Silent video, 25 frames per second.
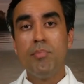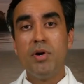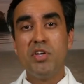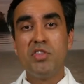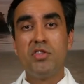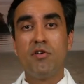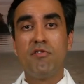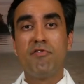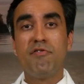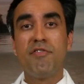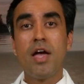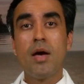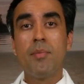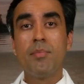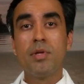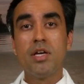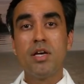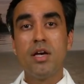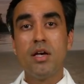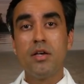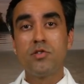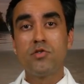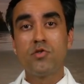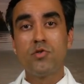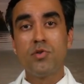but their
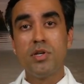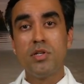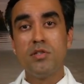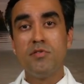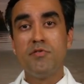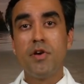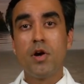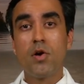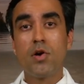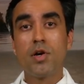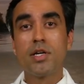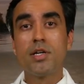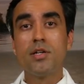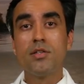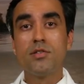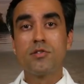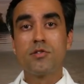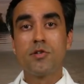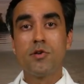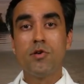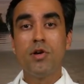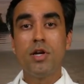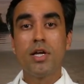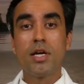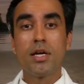family history is very
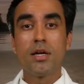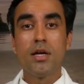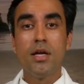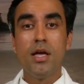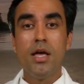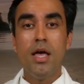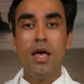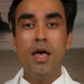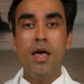concerning.